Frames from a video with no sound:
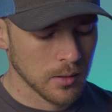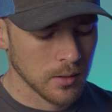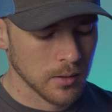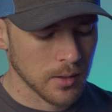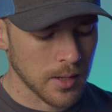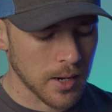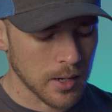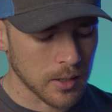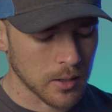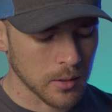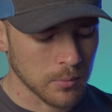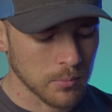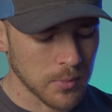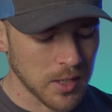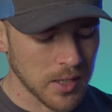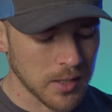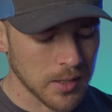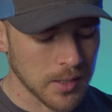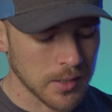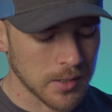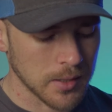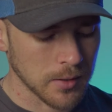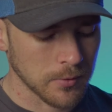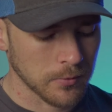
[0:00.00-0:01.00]
that could mean
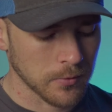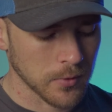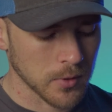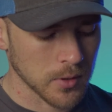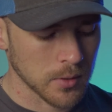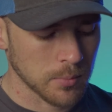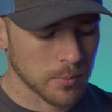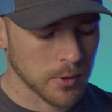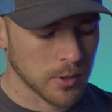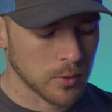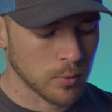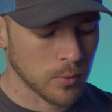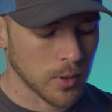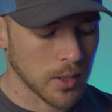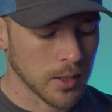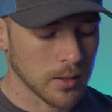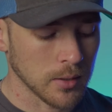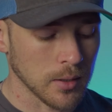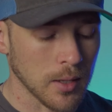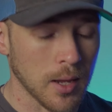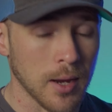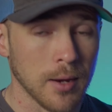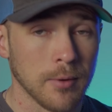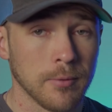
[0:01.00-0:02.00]
the difference
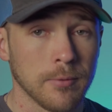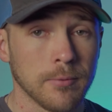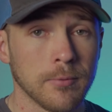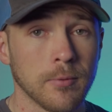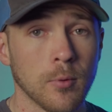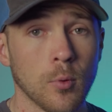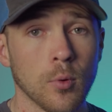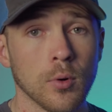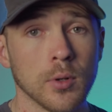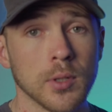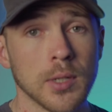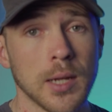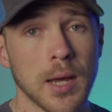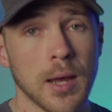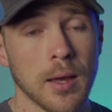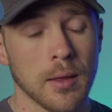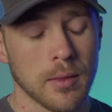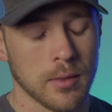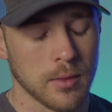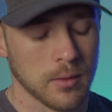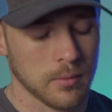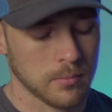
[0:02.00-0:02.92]
between life or death.